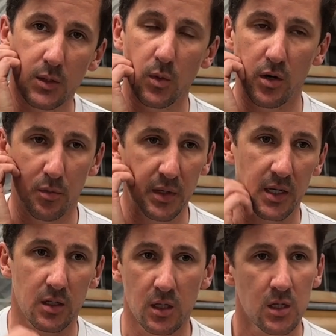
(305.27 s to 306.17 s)
where I'd
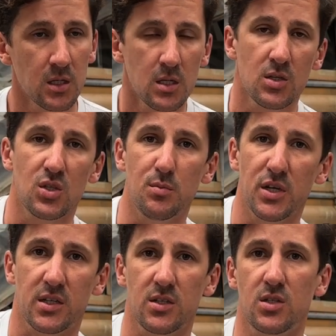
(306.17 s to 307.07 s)
been
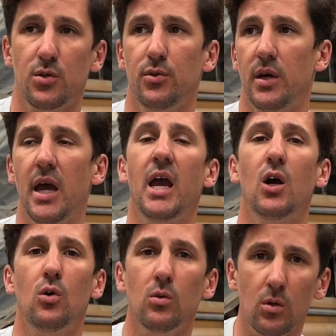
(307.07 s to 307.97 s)
subjected to
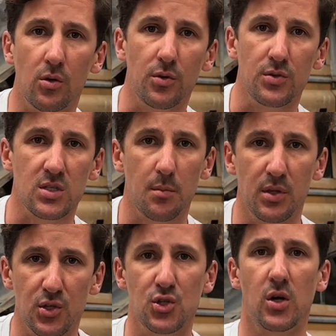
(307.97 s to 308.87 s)
hell on some of
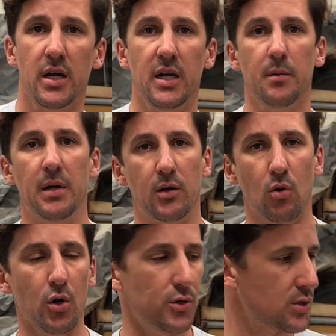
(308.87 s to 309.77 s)
the Australian outback
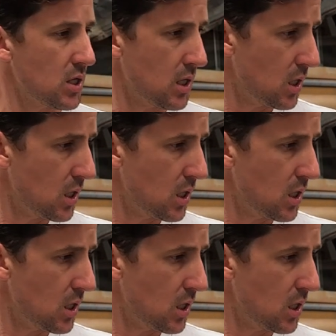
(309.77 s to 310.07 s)
roads,